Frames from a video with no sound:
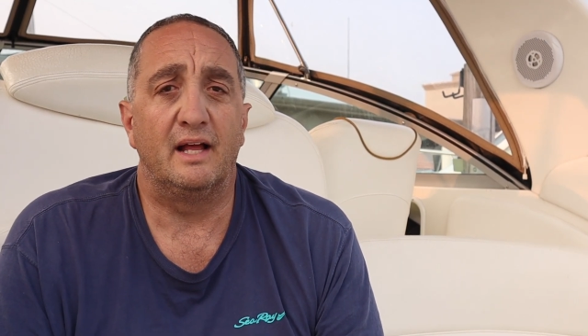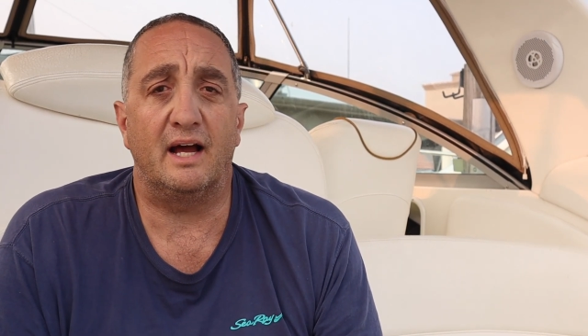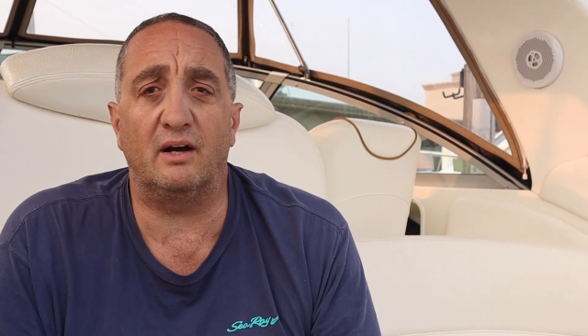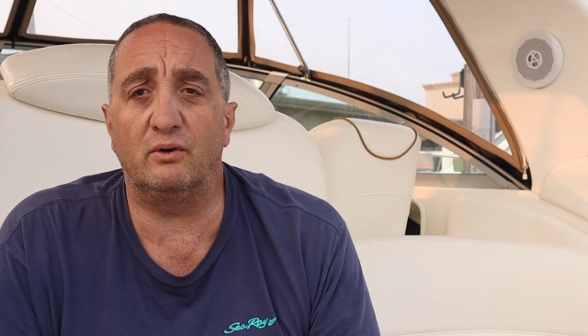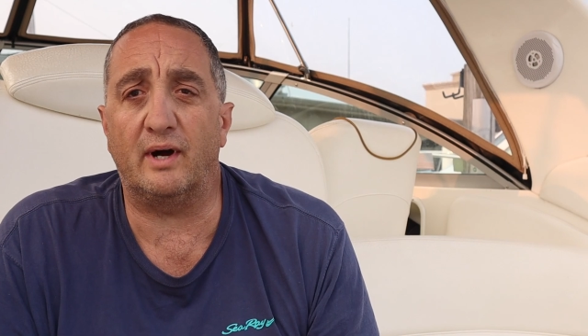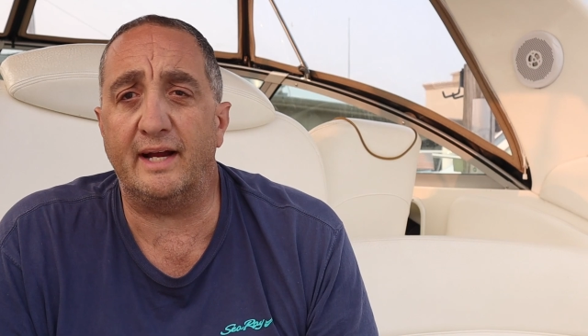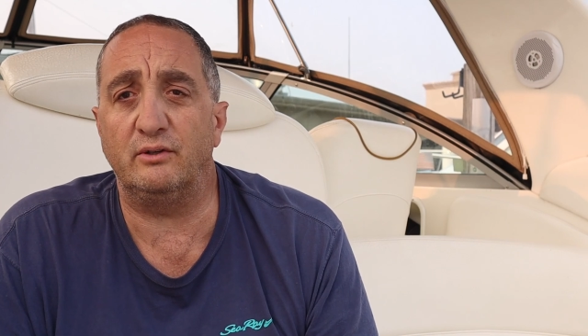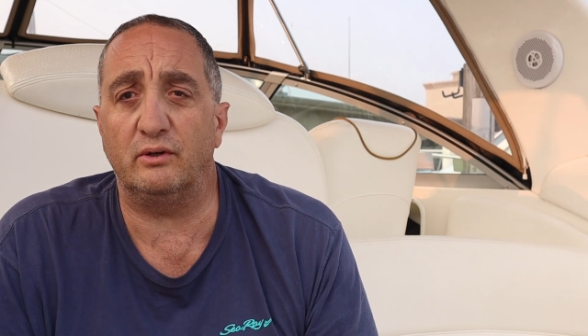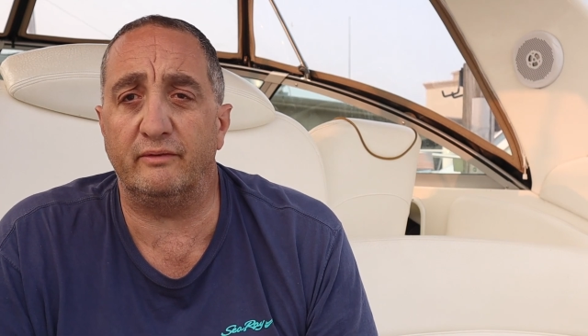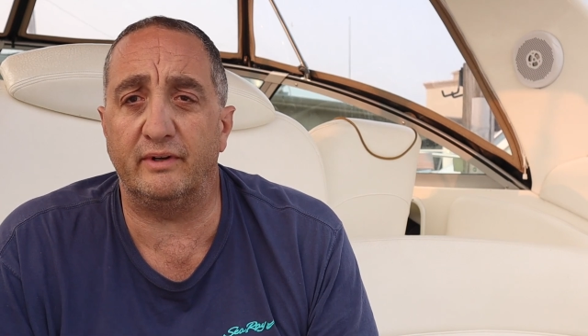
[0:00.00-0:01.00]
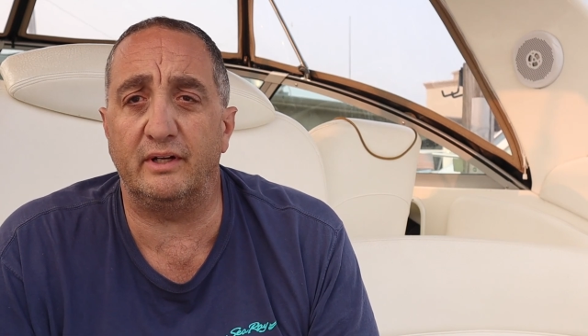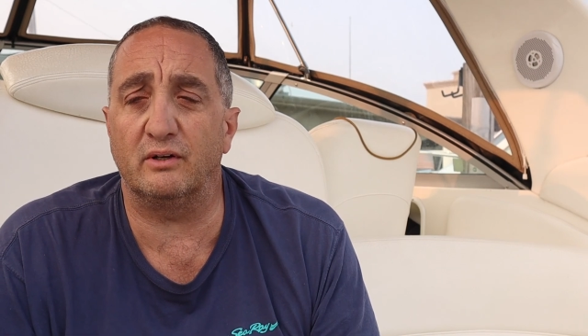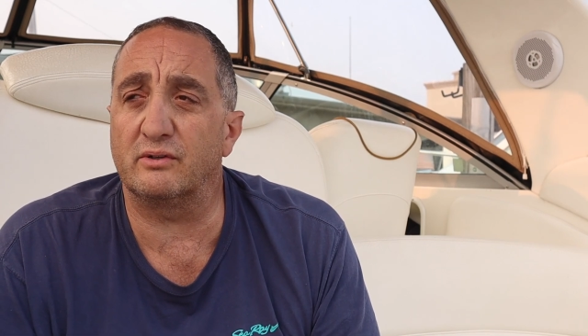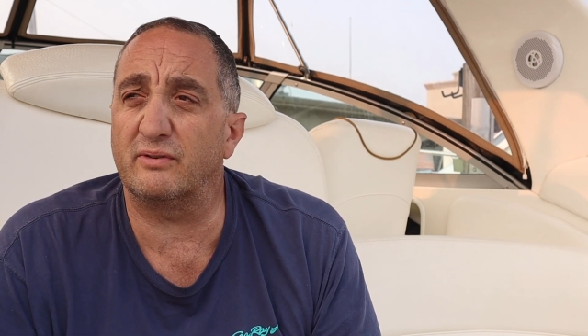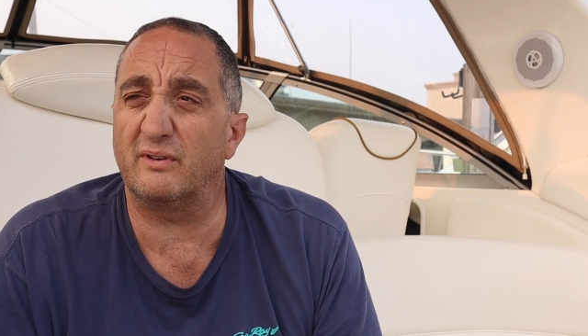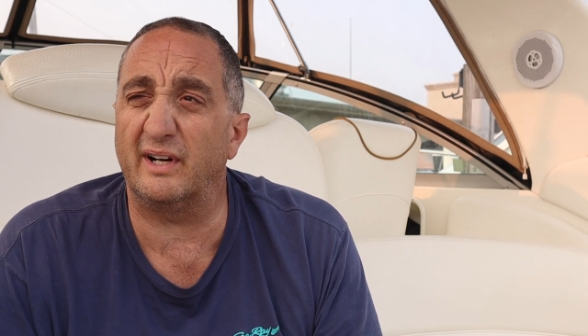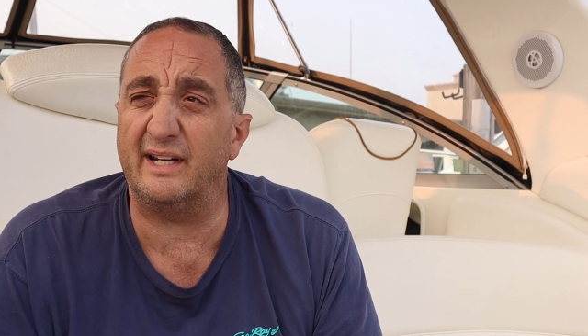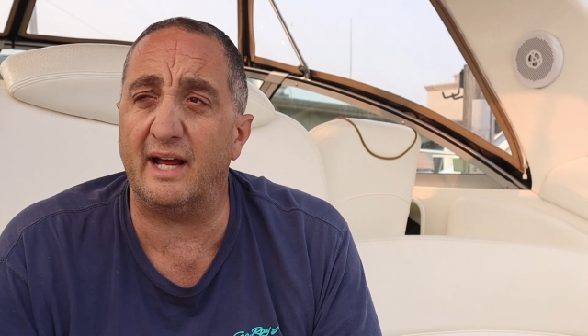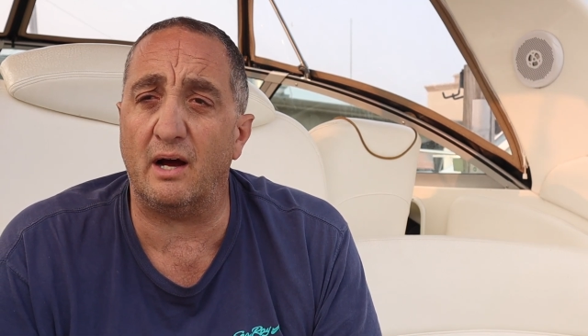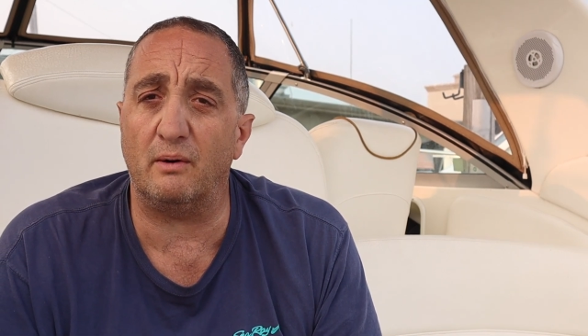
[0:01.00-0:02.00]
How do I do it videos for
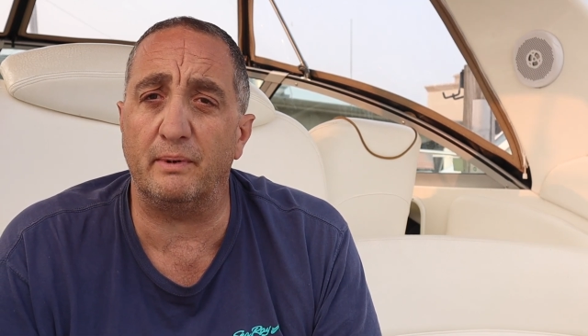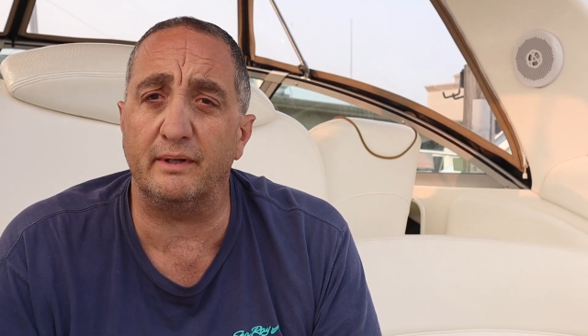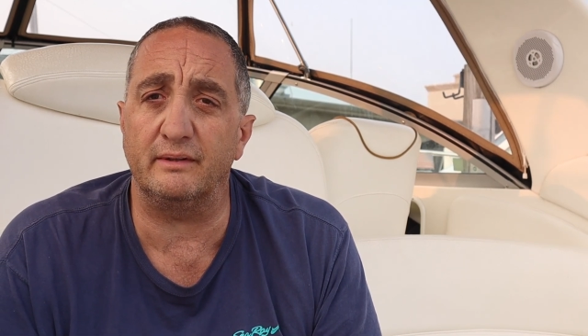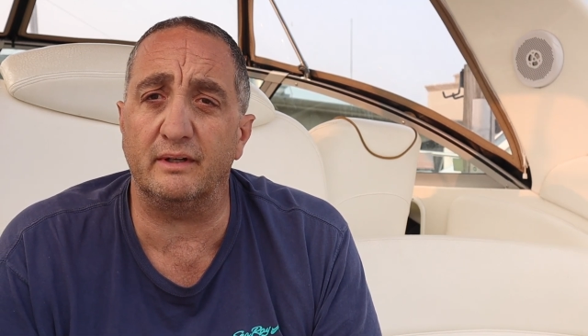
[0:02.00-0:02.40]
right now, but